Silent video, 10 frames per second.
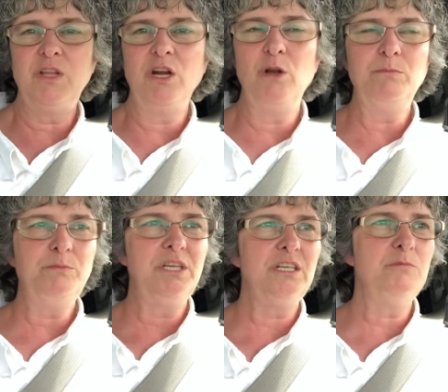you know,
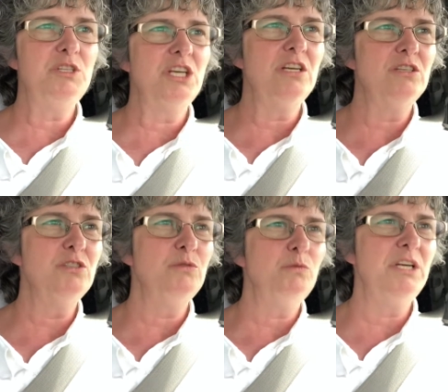pick up shells
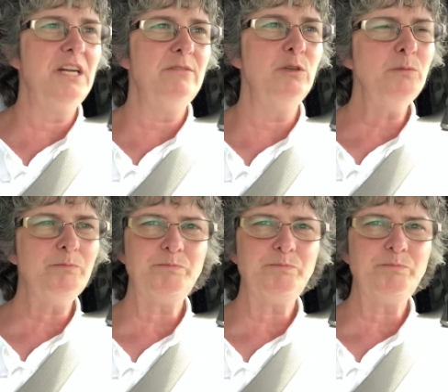or whatever.